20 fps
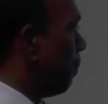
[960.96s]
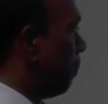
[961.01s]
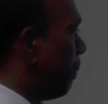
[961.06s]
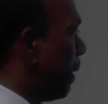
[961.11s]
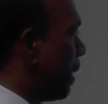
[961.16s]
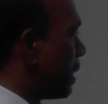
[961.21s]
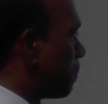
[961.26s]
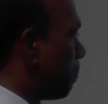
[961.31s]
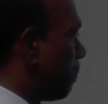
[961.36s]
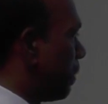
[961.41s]

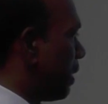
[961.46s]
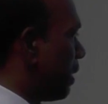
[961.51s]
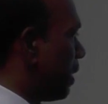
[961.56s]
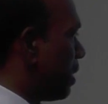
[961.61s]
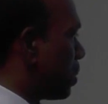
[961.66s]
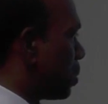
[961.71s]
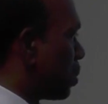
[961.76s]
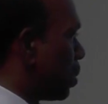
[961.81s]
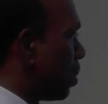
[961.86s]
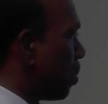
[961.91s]
base
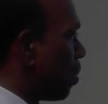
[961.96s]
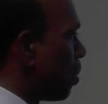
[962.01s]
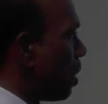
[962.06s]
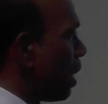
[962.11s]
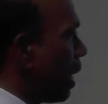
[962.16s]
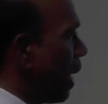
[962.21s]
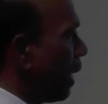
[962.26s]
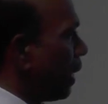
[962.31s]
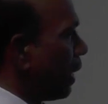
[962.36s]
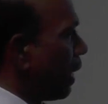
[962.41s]
period
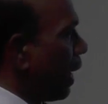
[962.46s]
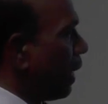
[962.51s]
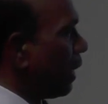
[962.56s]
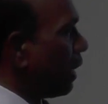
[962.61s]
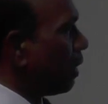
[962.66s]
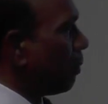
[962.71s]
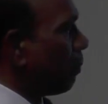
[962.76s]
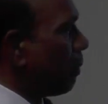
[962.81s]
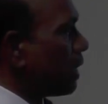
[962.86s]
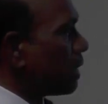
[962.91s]
0 and
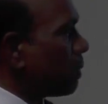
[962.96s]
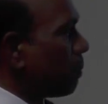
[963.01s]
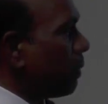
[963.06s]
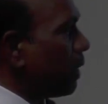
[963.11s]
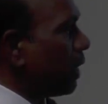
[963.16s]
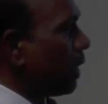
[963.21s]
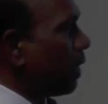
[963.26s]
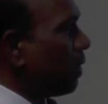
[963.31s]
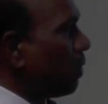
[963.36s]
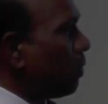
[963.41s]
ending base
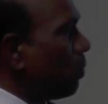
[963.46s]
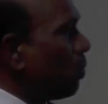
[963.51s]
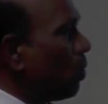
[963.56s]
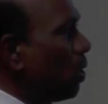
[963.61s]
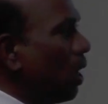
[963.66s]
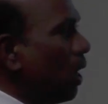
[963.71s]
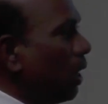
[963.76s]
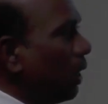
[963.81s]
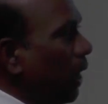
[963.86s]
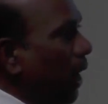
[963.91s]
period
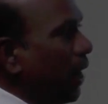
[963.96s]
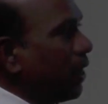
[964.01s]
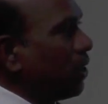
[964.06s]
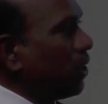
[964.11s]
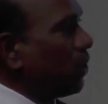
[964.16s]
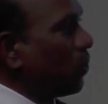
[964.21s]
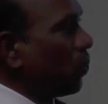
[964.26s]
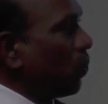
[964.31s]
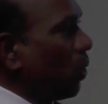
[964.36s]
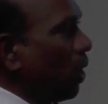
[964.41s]

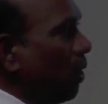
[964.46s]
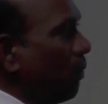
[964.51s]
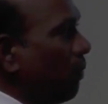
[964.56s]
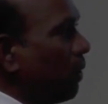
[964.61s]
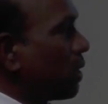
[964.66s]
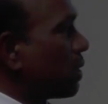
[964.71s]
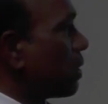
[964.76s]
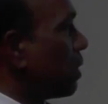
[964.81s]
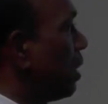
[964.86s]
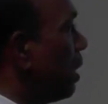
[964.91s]
92
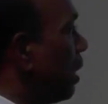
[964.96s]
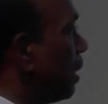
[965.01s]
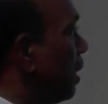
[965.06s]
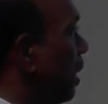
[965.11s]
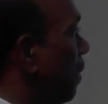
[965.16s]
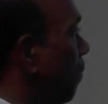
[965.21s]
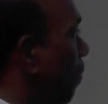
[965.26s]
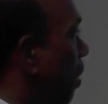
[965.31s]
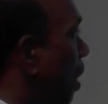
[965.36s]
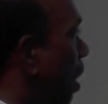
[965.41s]
hours.
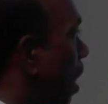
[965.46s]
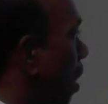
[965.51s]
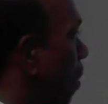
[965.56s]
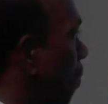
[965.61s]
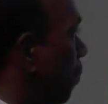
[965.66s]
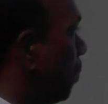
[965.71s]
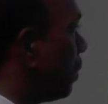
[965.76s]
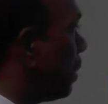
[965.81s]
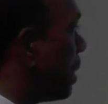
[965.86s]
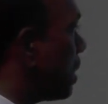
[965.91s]
Then
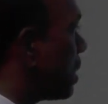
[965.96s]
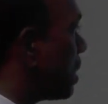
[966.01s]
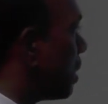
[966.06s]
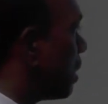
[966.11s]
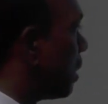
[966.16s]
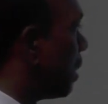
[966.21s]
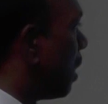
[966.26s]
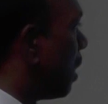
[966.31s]
how this